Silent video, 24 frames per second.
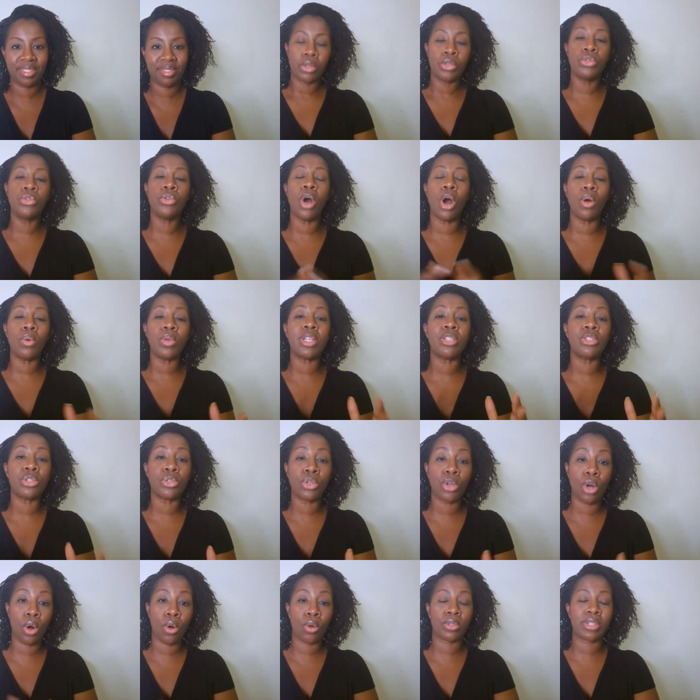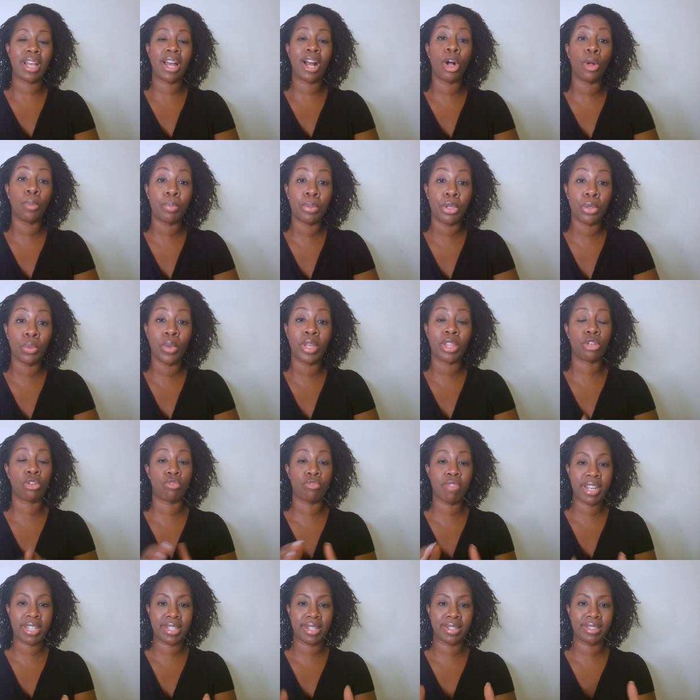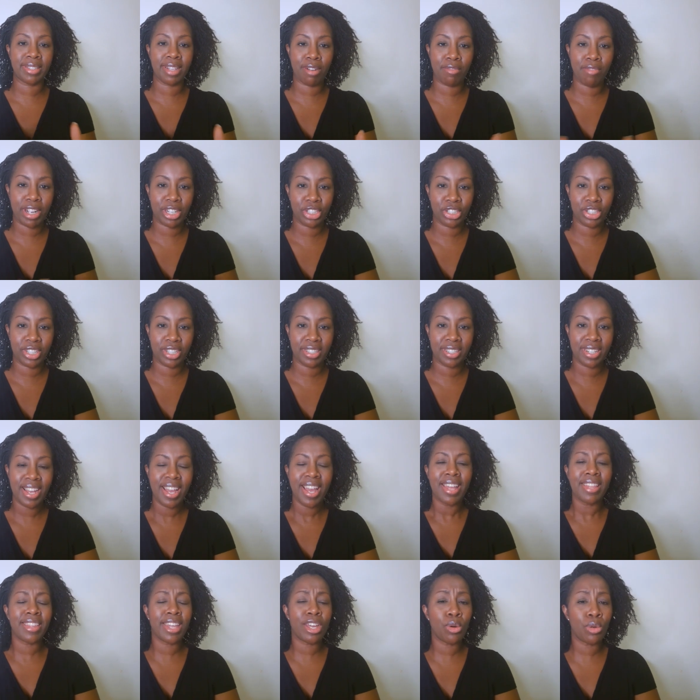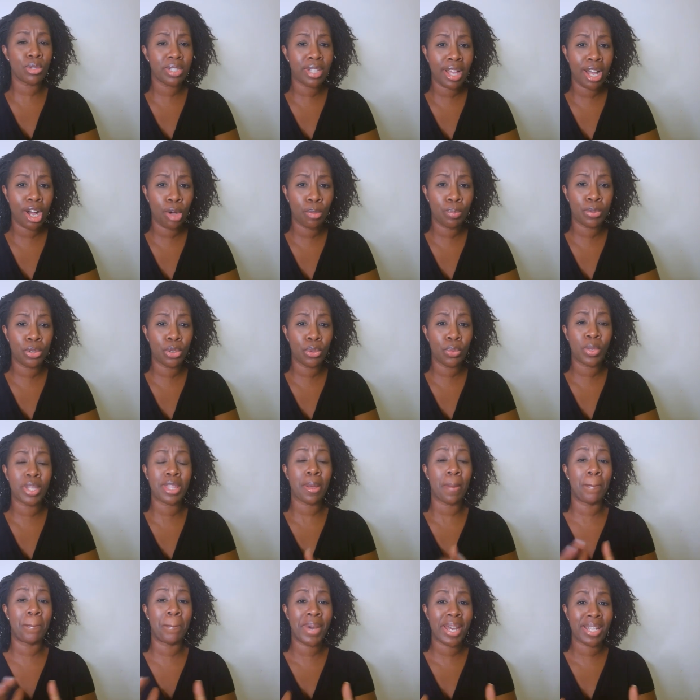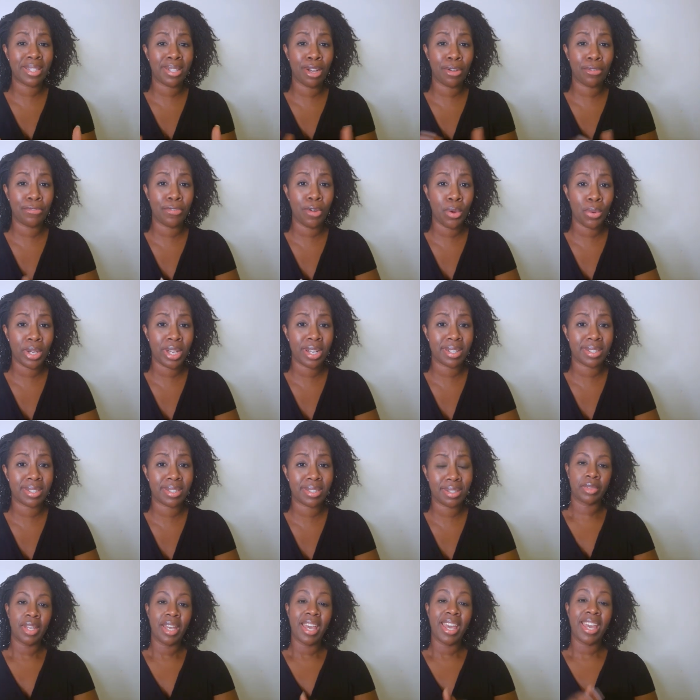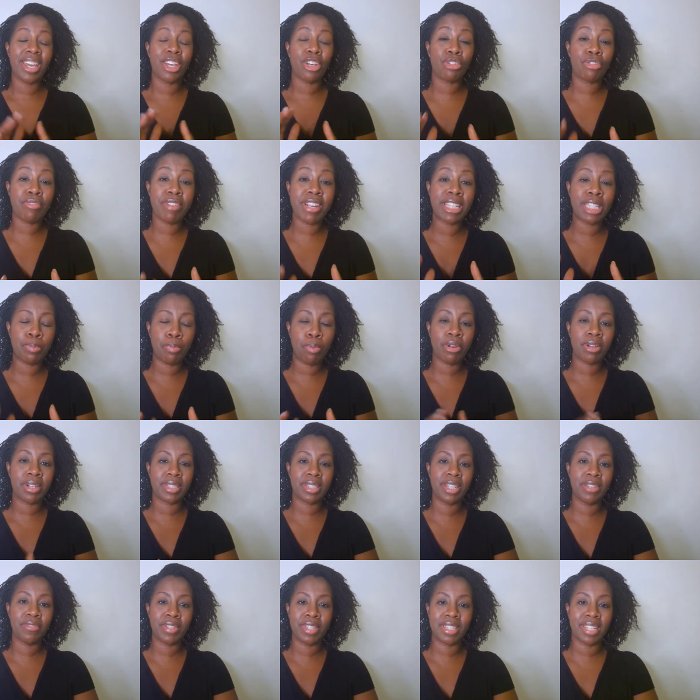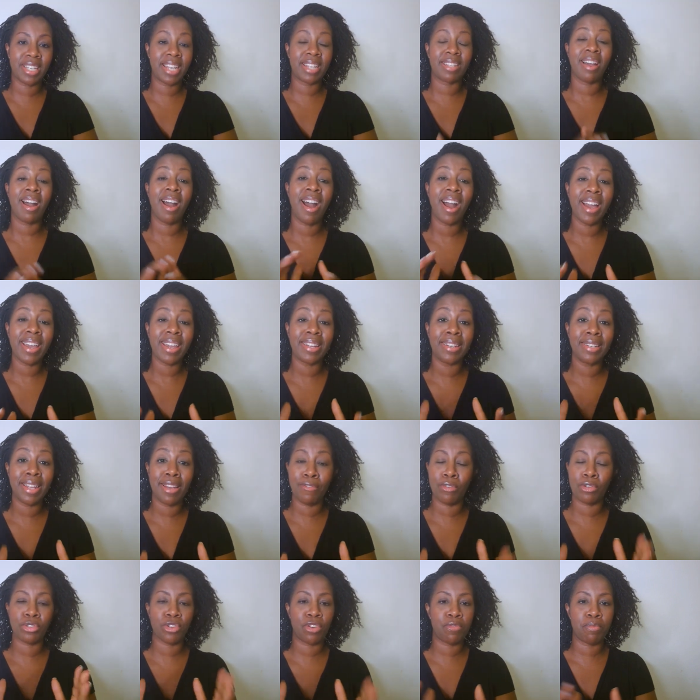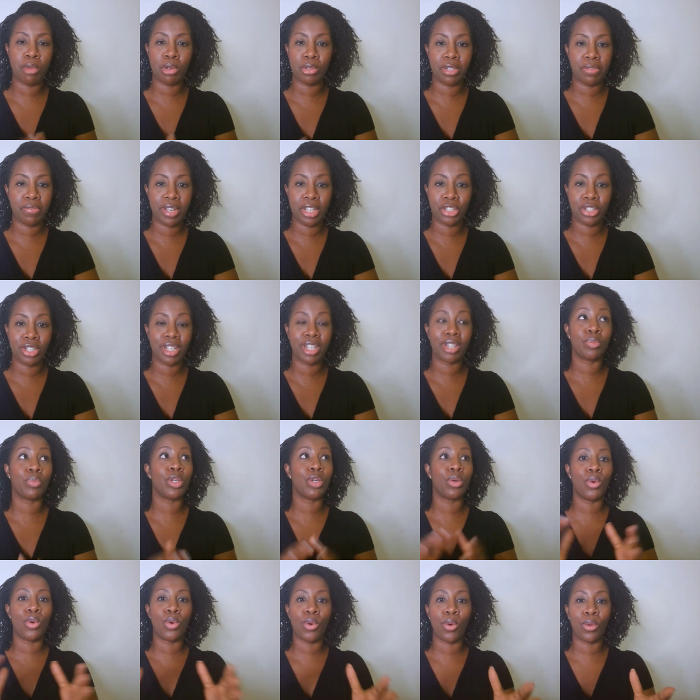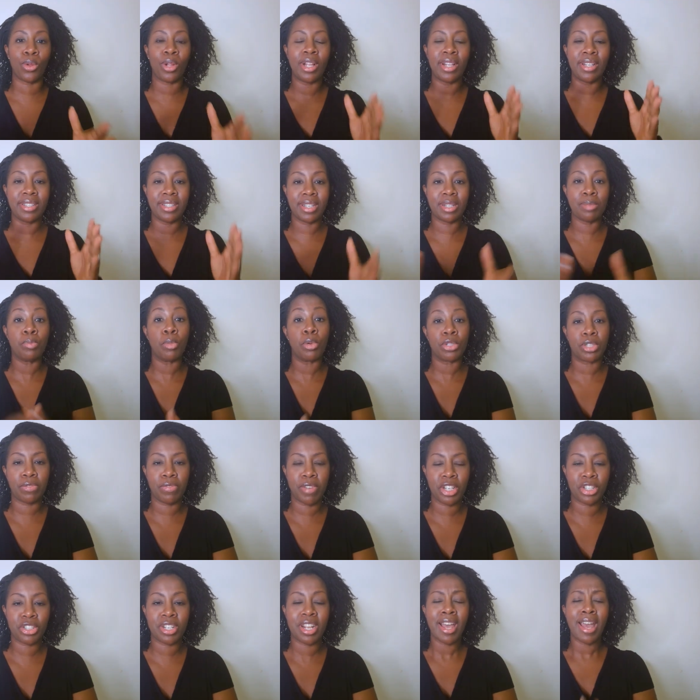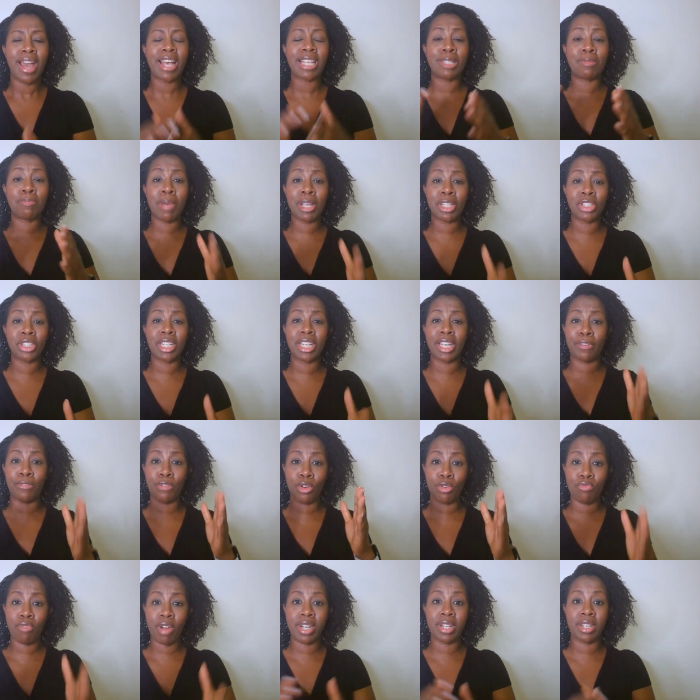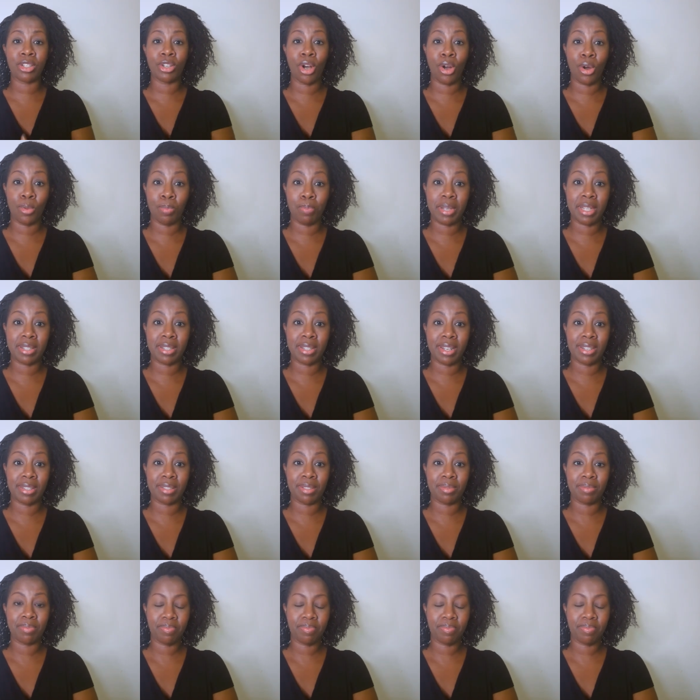Not only do goals help you with greater direction, they also help you with better focus, increased productivity, and higher levels of motivation. And we all need motivation, especially if you're running your own business.